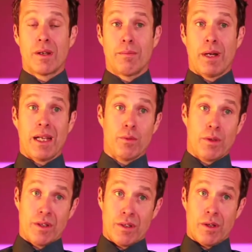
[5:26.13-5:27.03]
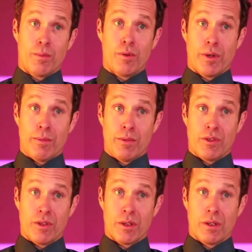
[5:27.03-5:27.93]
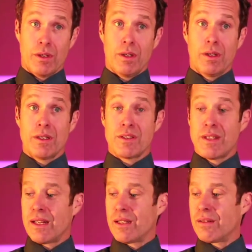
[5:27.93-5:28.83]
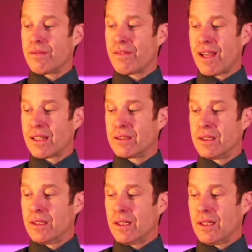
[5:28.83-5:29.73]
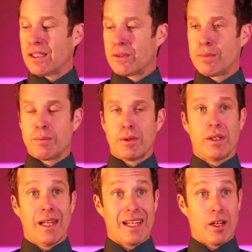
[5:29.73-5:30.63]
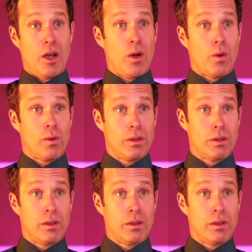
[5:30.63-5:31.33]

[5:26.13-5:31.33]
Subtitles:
combined with contemporary music is that it in fact allows people to let go